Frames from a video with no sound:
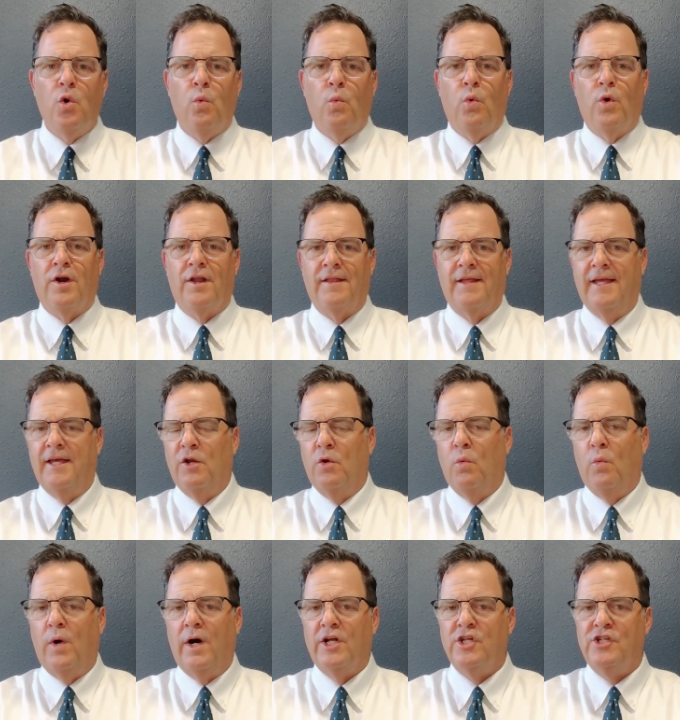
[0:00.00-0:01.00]
What are the
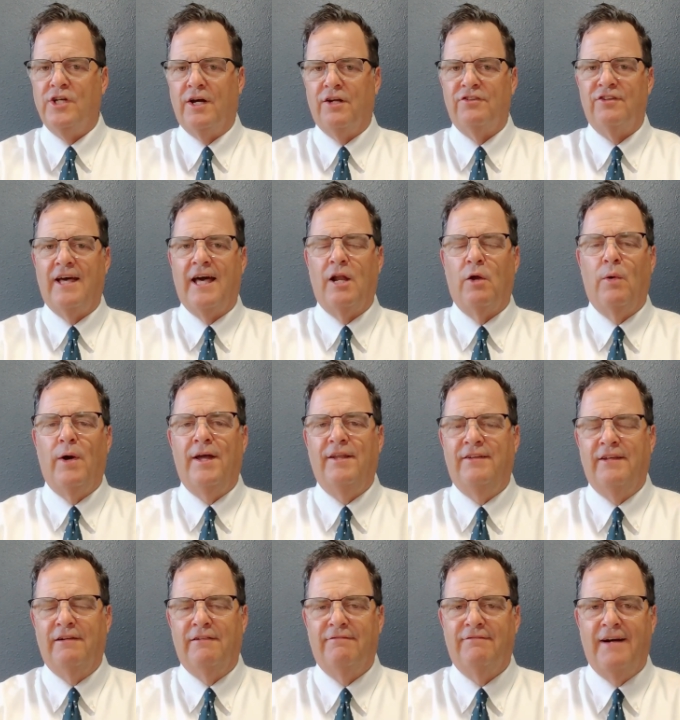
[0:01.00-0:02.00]
hidden watchouts? How do I
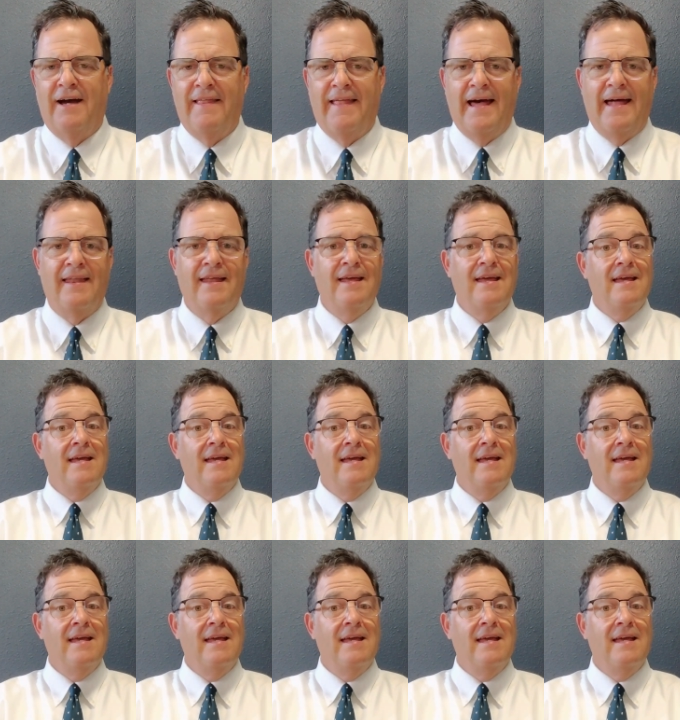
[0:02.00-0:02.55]
identify that?